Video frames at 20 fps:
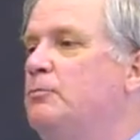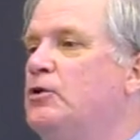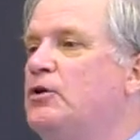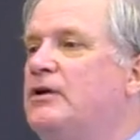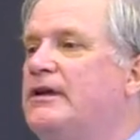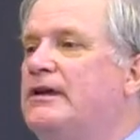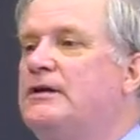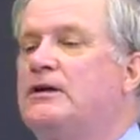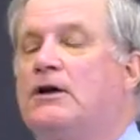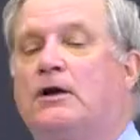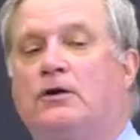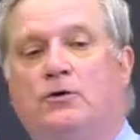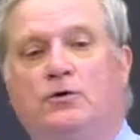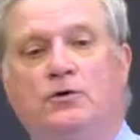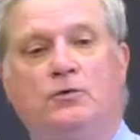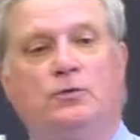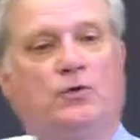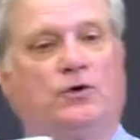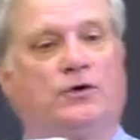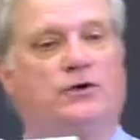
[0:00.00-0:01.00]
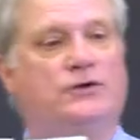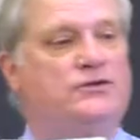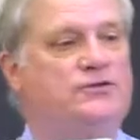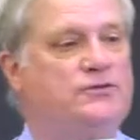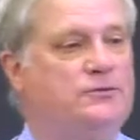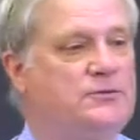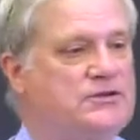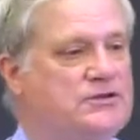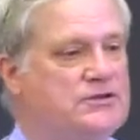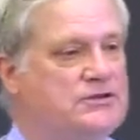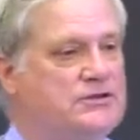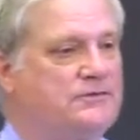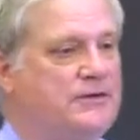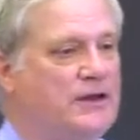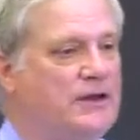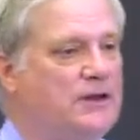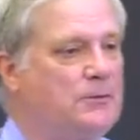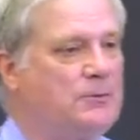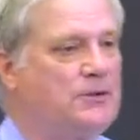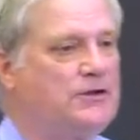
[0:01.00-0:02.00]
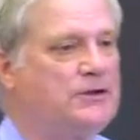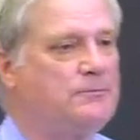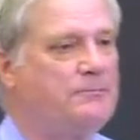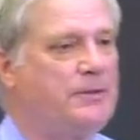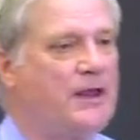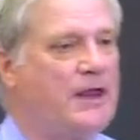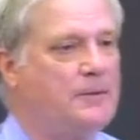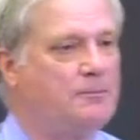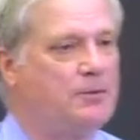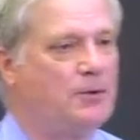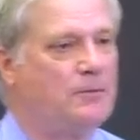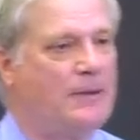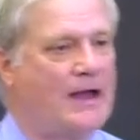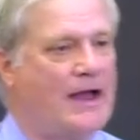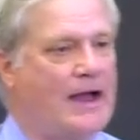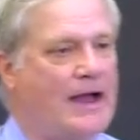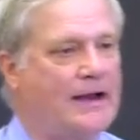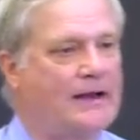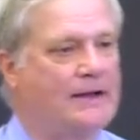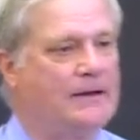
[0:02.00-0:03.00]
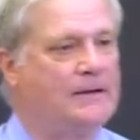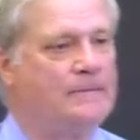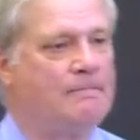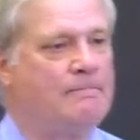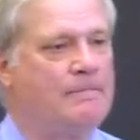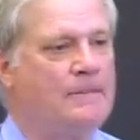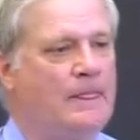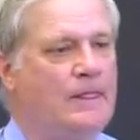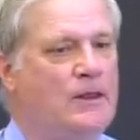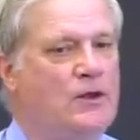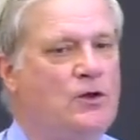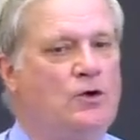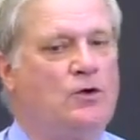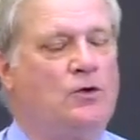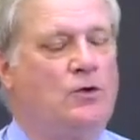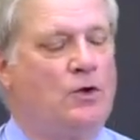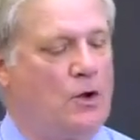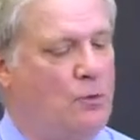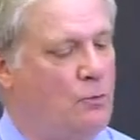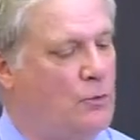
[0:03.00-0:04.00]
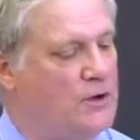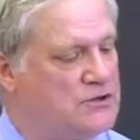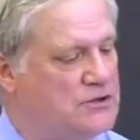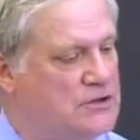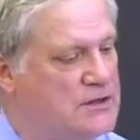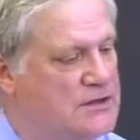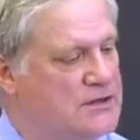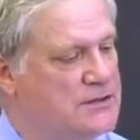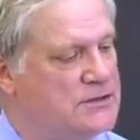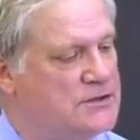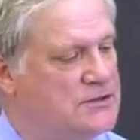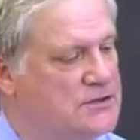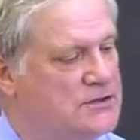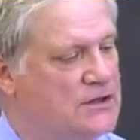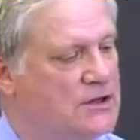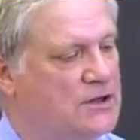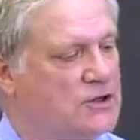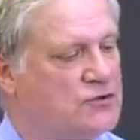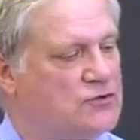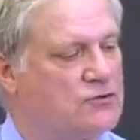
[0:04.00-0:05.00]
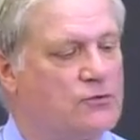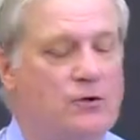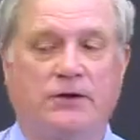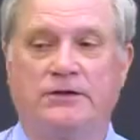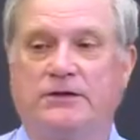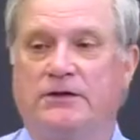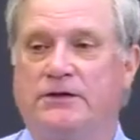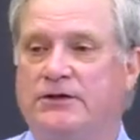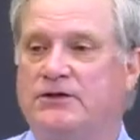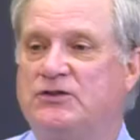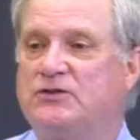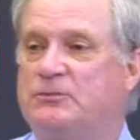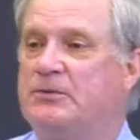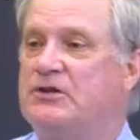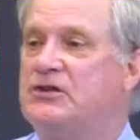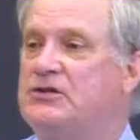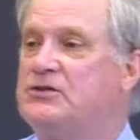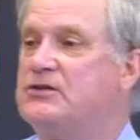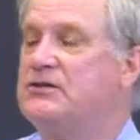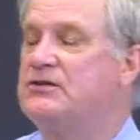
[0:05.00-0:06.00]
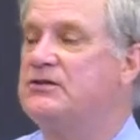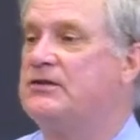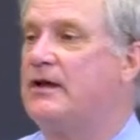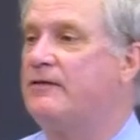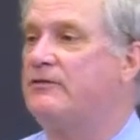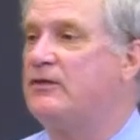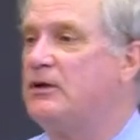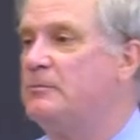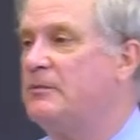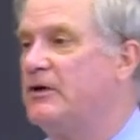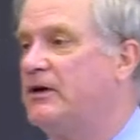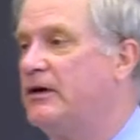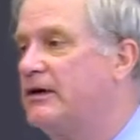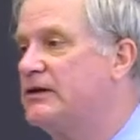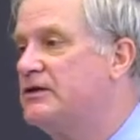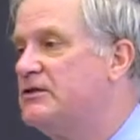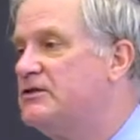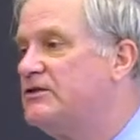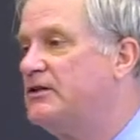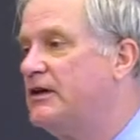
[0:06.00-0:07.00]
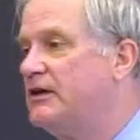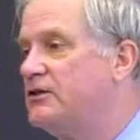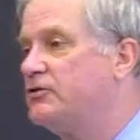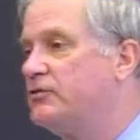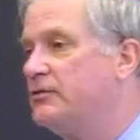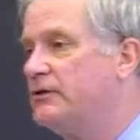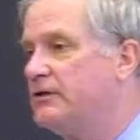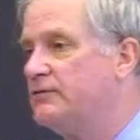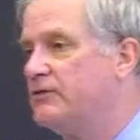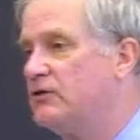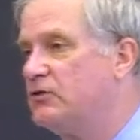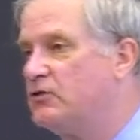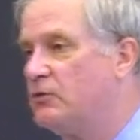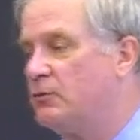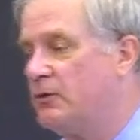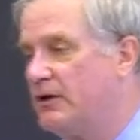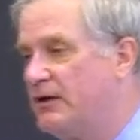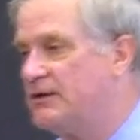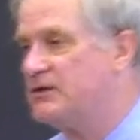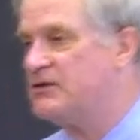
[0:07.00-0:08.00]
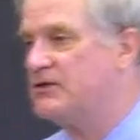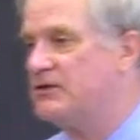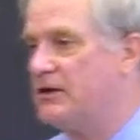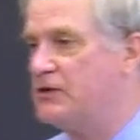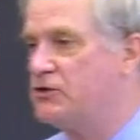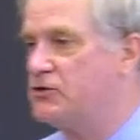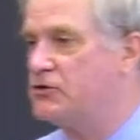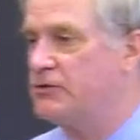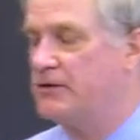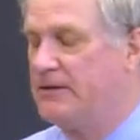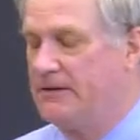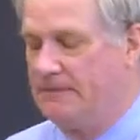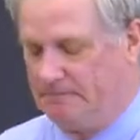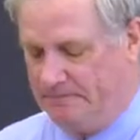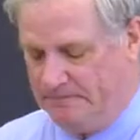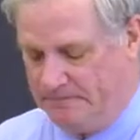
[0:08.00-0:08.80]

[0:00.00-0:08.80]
book, In Our Own Words, which is available in paperback, which is Extraordinary Speeches of the American Century, of the 20th century.